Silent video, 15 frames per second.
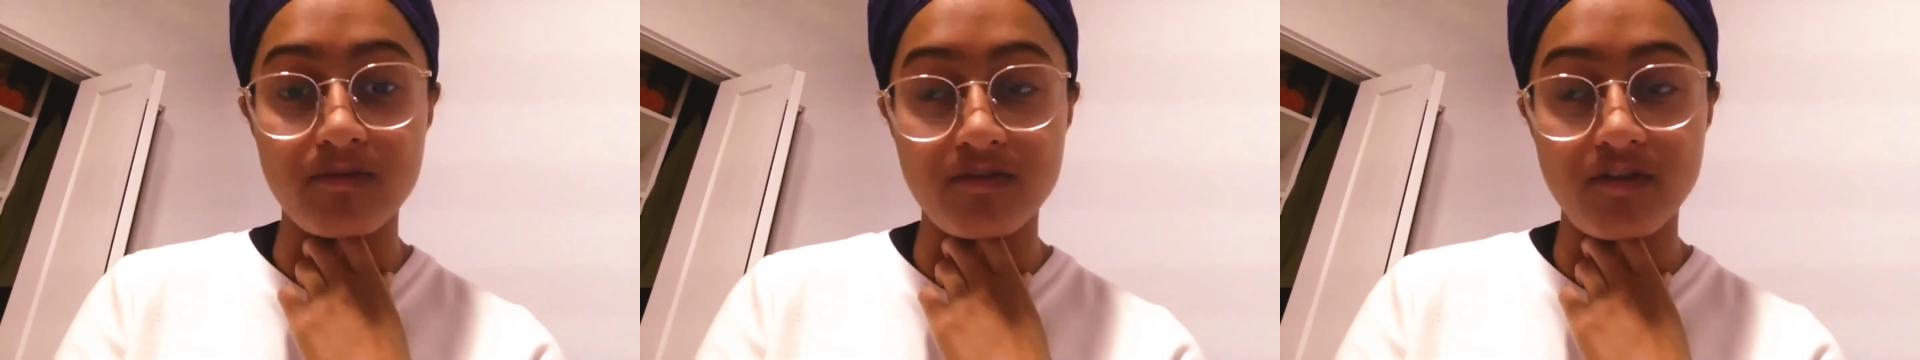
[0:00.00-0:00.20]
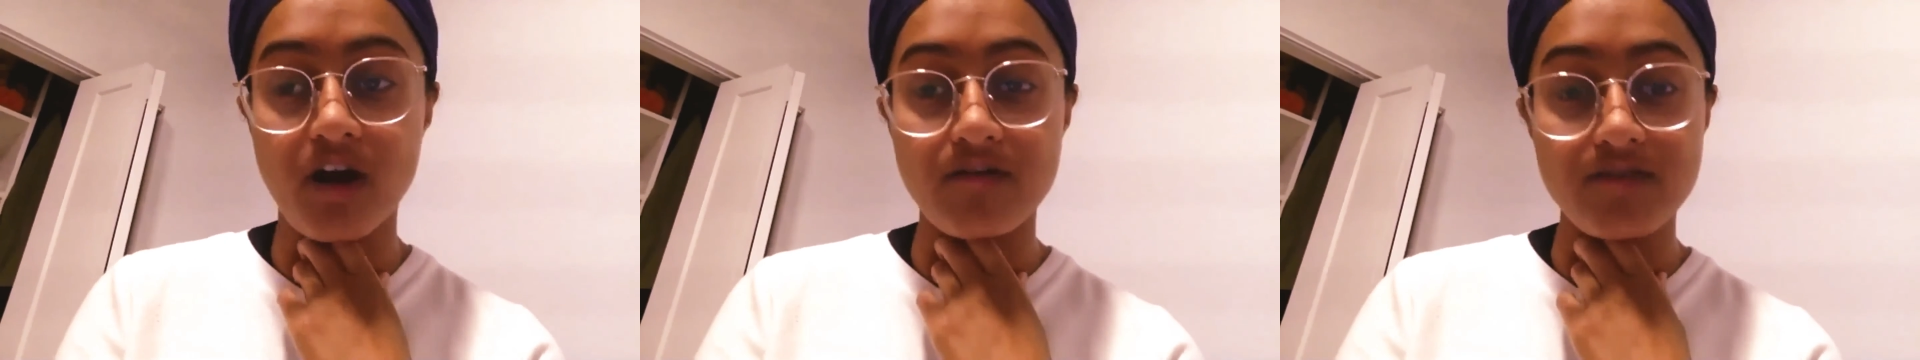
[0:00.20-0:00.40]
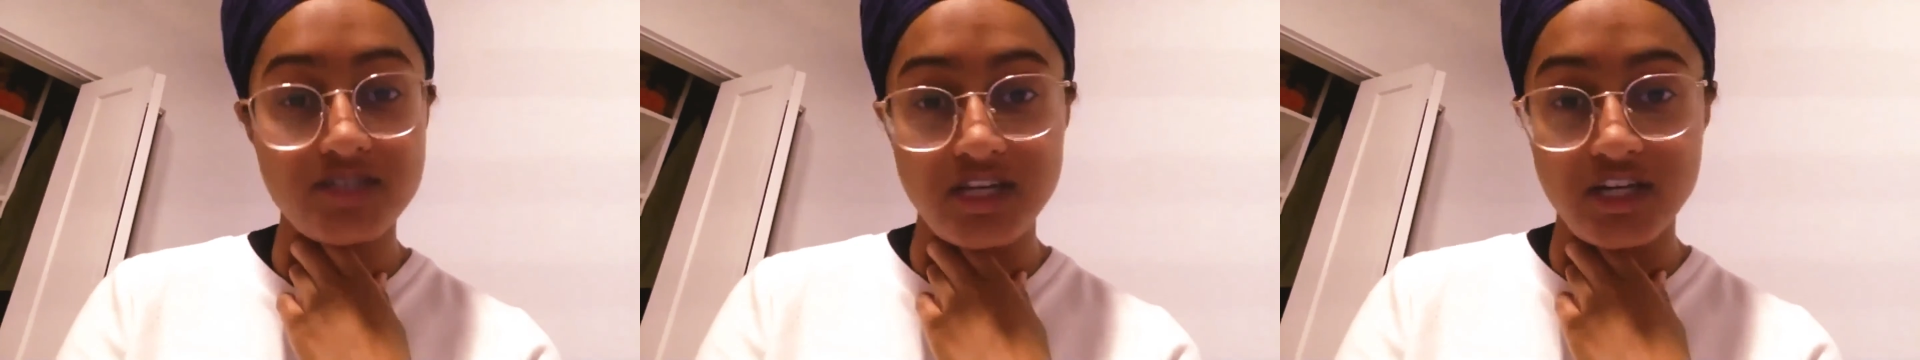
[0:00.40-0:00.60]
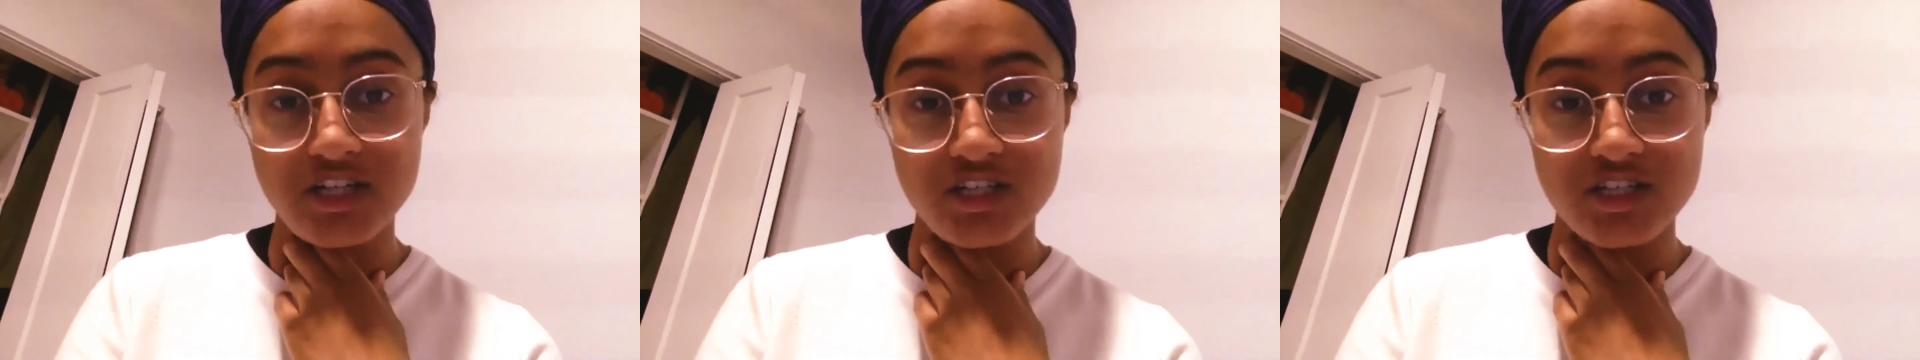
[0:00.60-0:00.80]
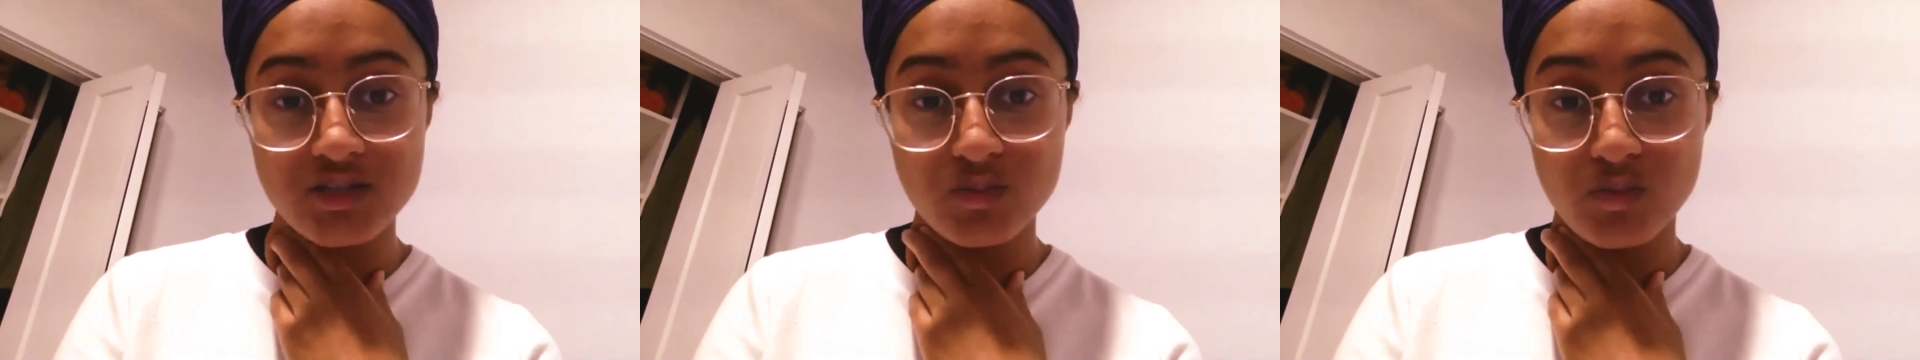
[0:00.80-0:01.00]

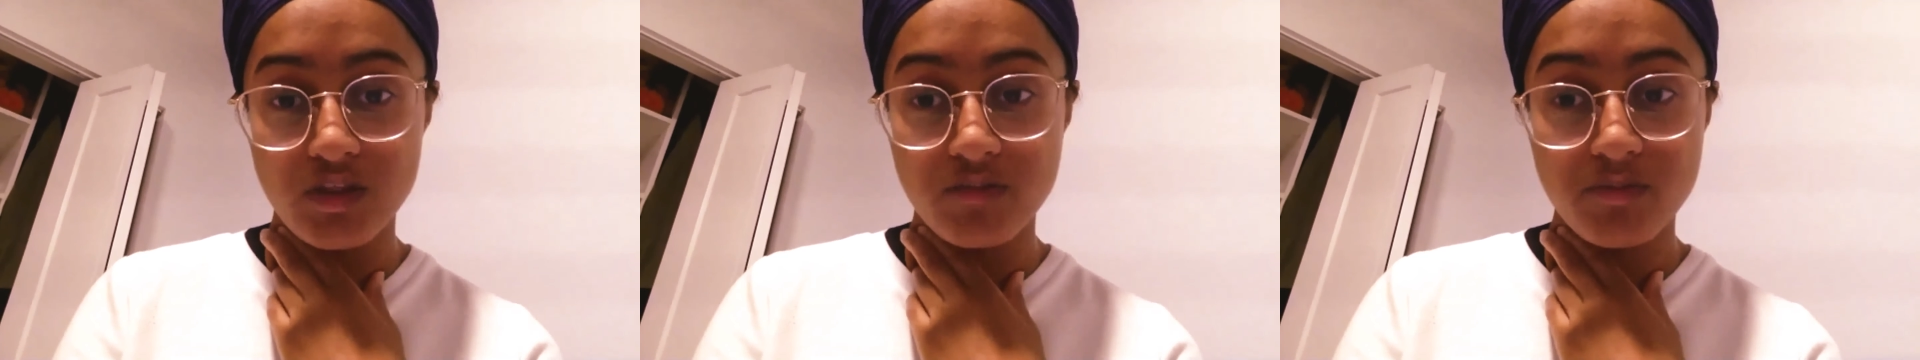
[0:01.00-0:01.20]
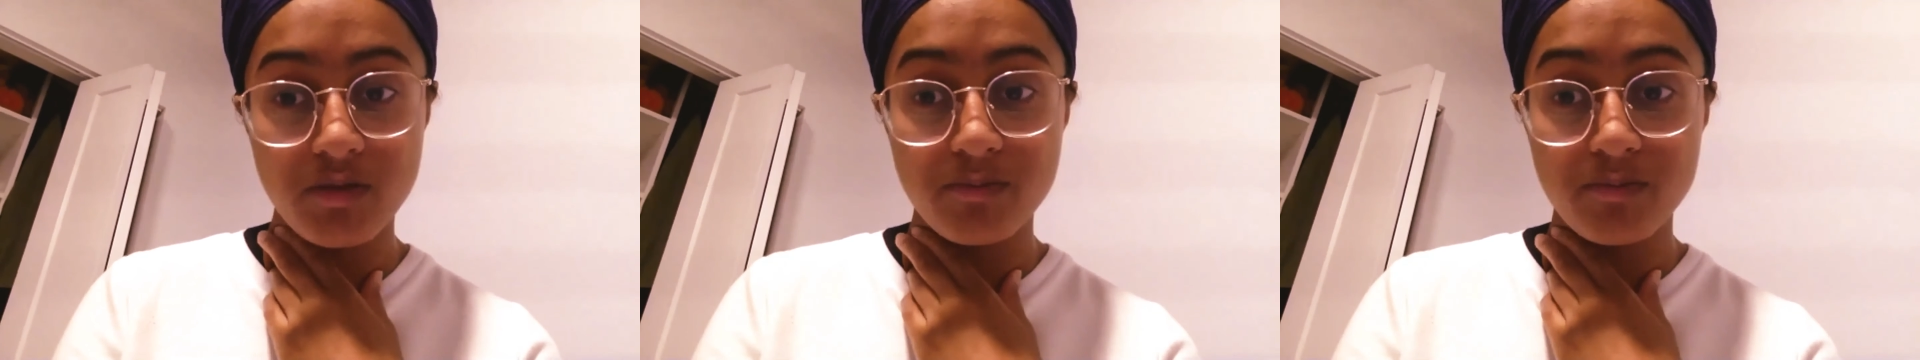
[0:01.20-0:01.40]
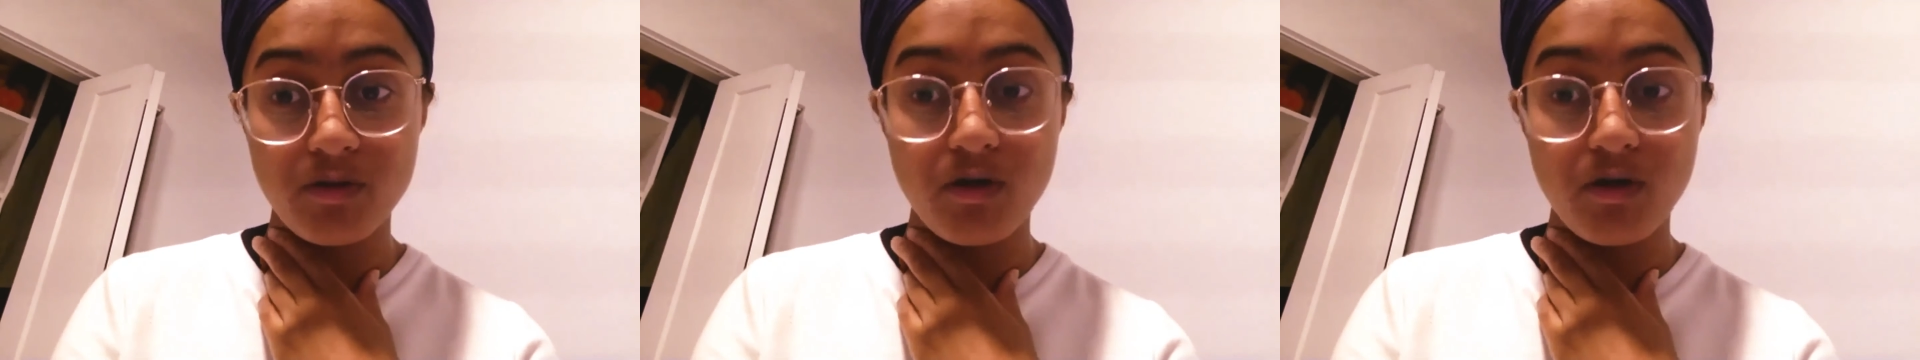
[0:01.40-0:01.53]
conversations with people